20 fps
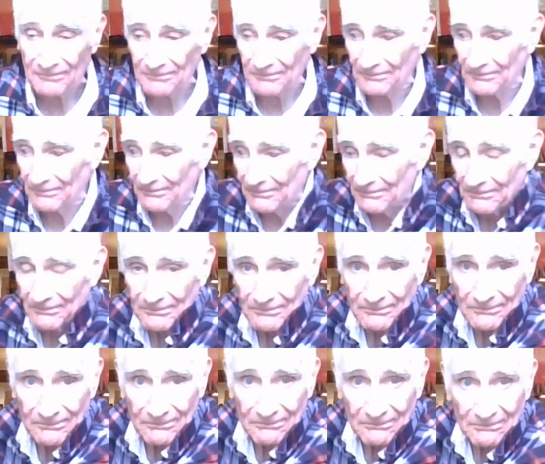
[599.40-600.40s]

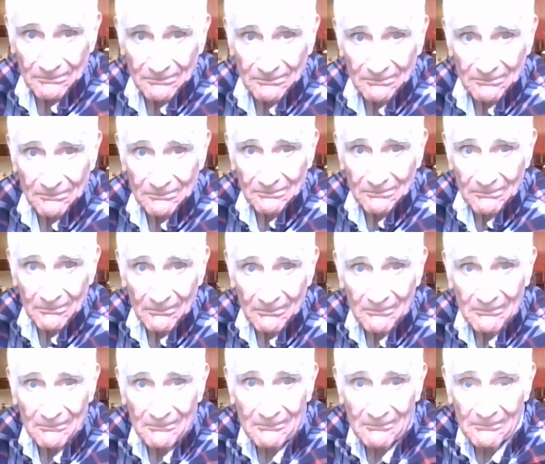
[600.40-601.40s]

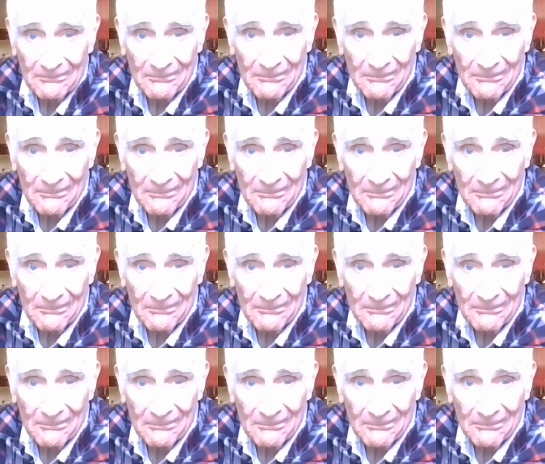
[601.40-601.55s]
[no speech]